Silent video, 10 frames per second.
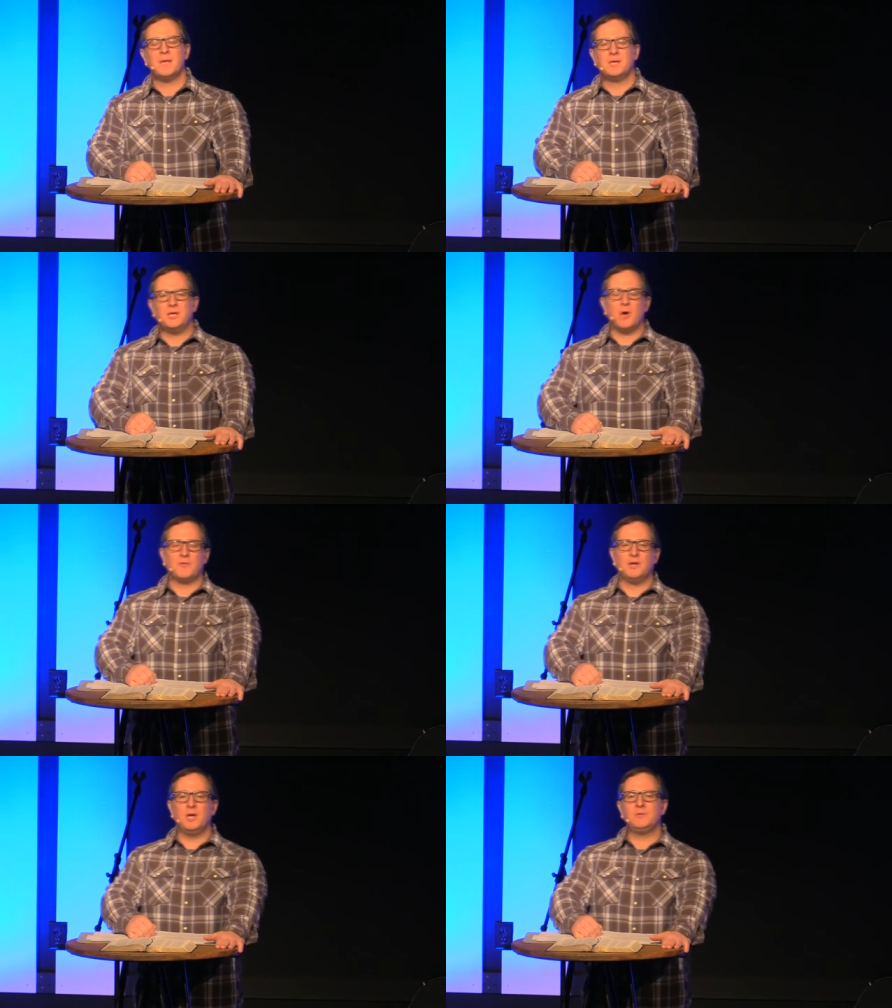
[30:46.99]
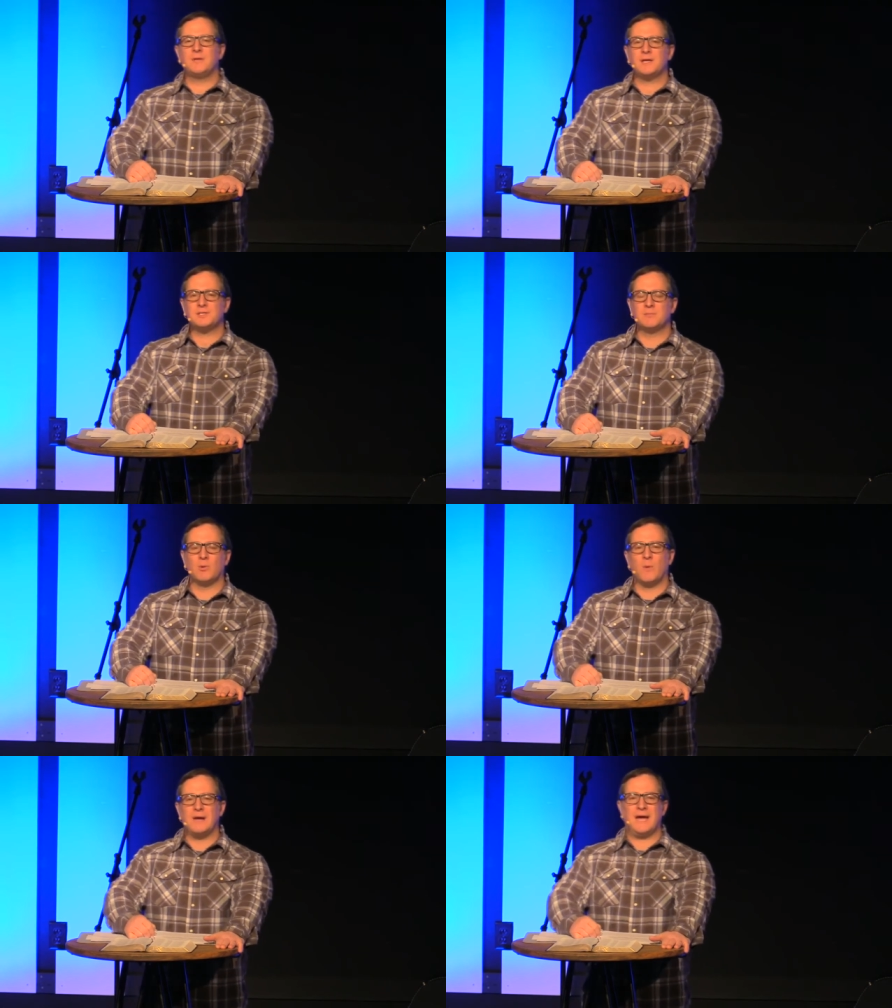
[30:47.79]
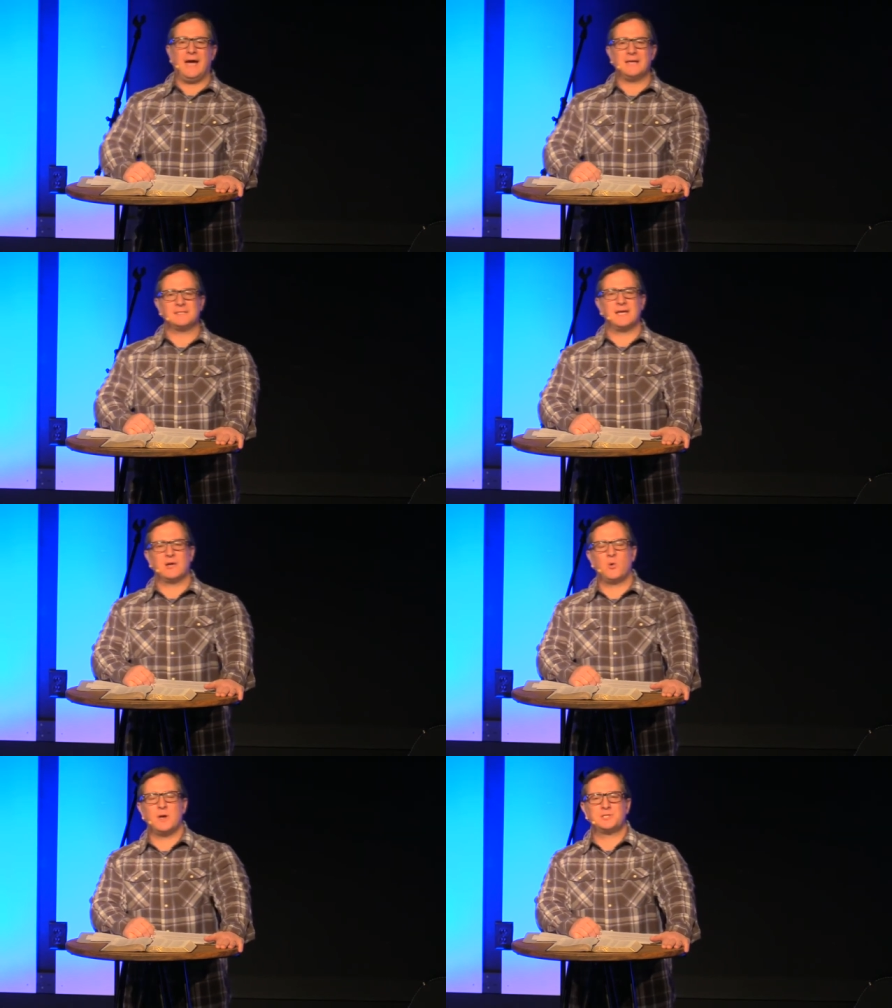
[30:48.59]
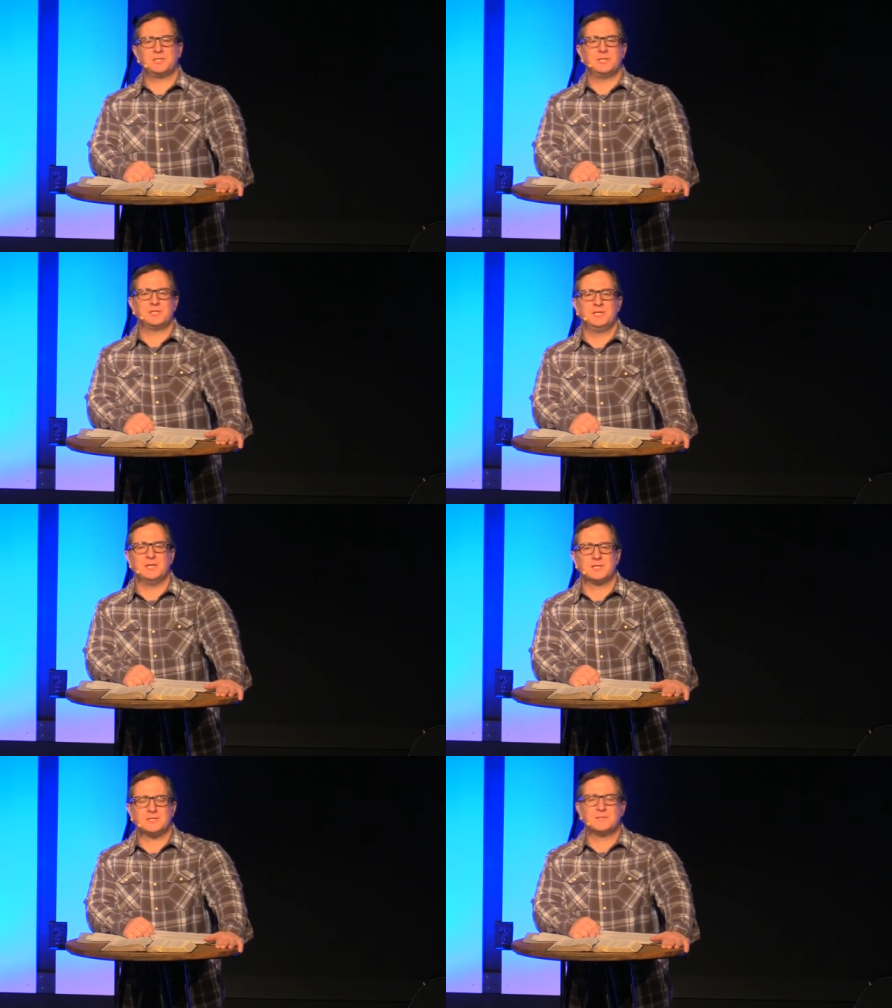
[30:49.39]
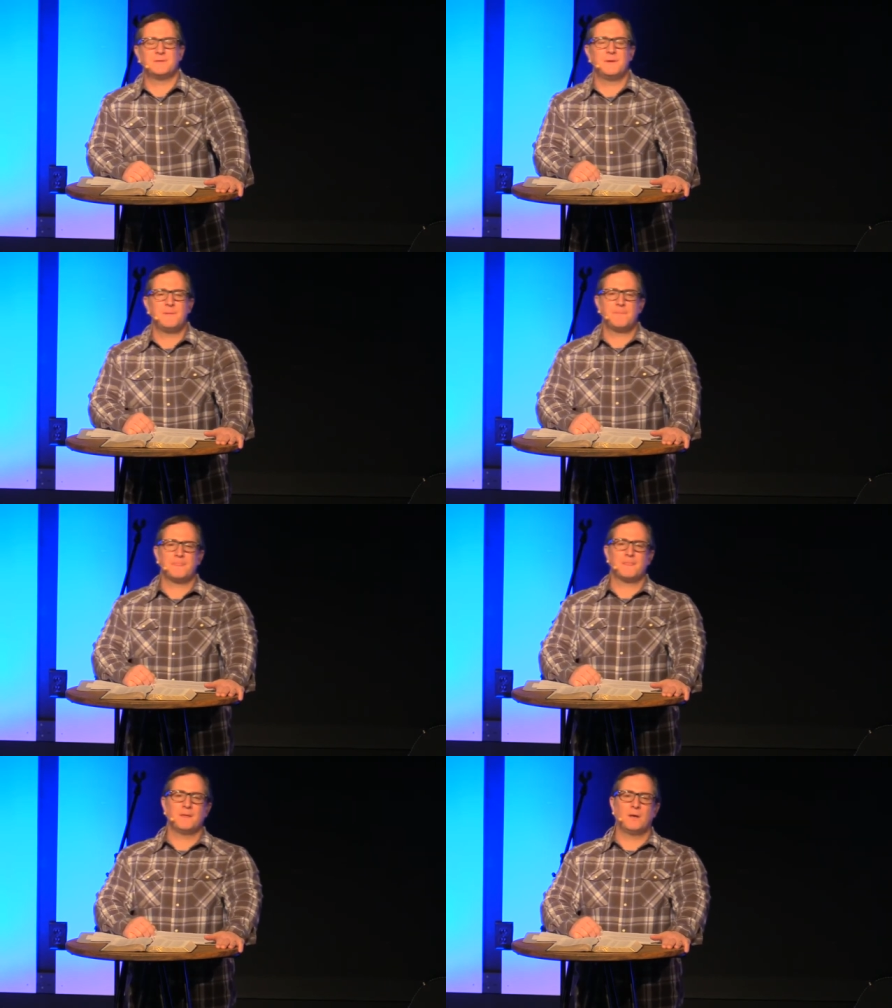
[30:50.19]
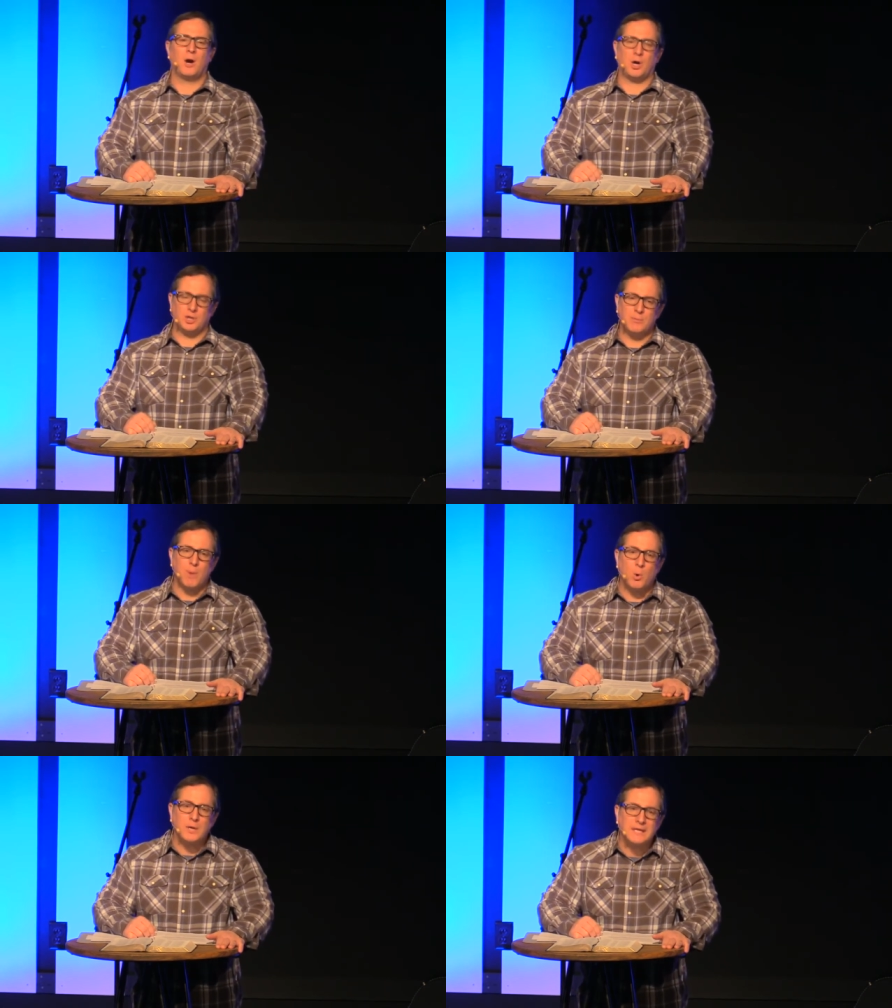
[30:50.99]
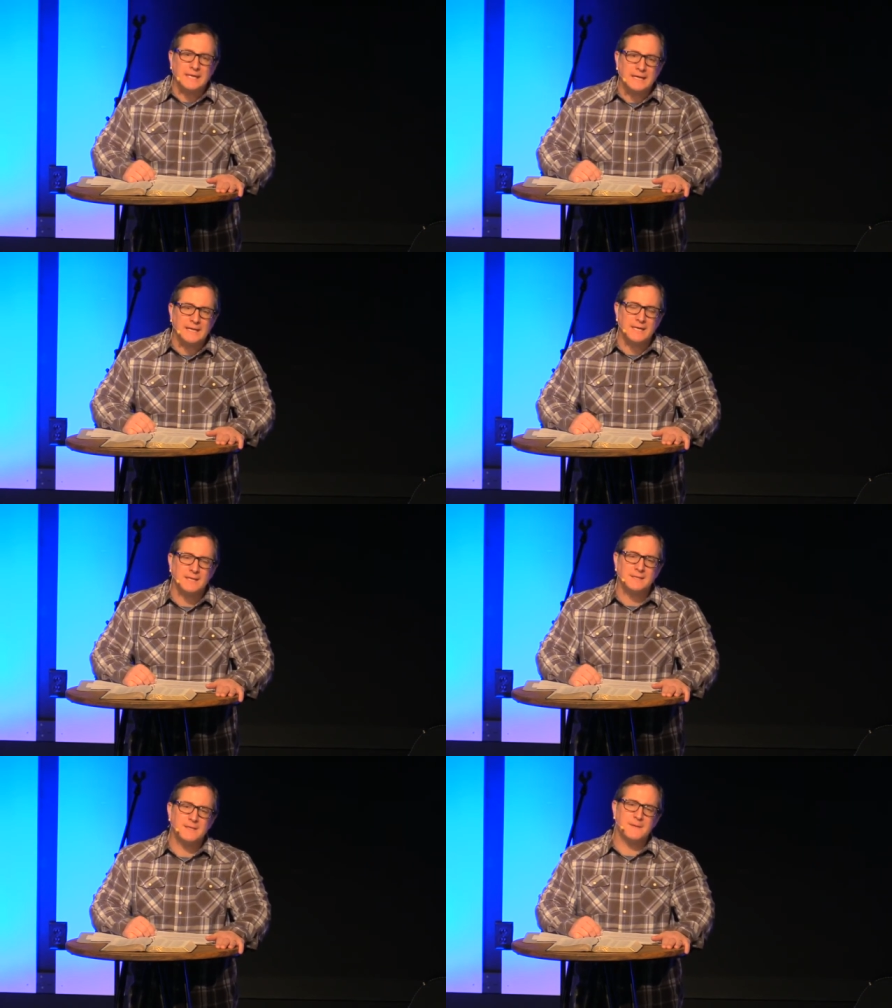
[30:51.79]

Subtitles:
You know, the New Testament way to ask that question is this. Are you born again?